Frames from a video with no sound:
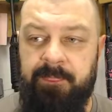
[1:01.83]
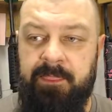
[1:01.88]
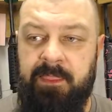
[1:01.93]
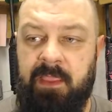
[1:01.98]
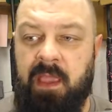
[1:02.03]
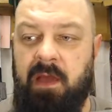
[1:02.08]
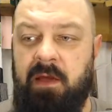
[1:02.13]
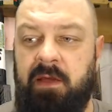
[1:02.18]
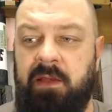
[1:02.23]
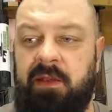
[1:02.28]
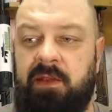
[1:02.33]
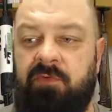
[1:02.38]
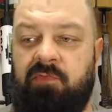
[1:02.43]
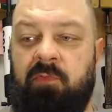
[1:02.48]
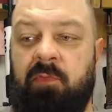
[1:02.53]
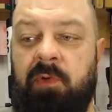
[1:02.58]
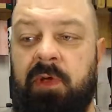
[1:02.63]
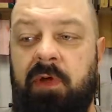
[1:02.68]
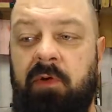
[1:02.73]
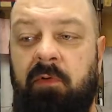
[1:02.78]
Now it is
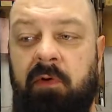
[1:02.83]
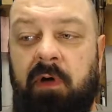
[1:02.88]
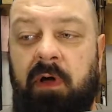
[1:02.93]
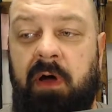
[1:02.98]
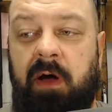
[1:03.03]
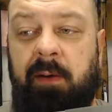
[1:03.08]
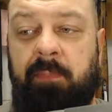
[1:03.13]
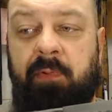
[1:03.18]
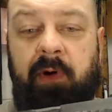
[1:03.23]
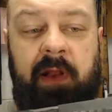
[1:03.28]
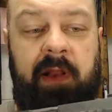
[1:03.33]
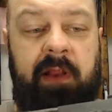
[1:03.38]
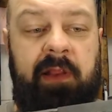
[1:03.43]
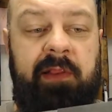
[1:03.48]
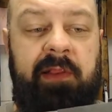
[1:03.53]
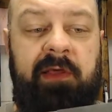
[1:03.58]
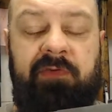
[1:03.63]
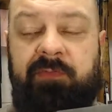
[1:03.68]
recoil operated. This